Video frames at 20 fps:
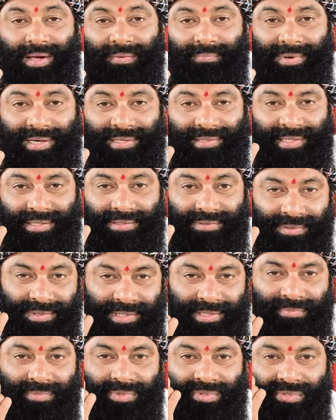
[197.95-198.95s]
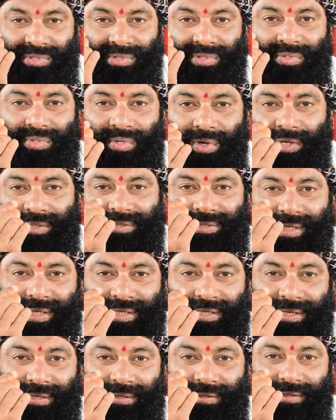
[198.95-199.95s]
but the nudimuttu goes
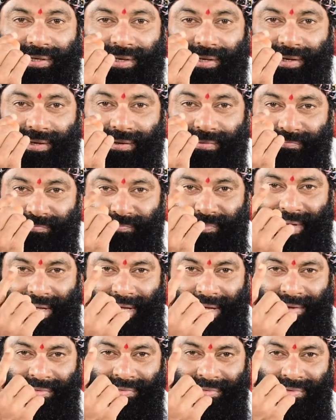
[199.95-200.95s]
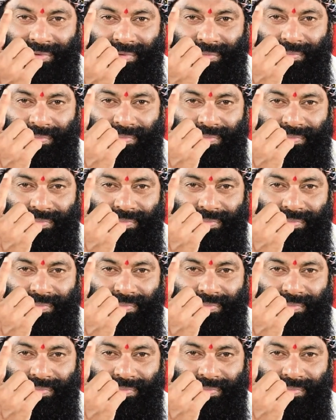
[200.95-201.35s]
like that. Bevaru,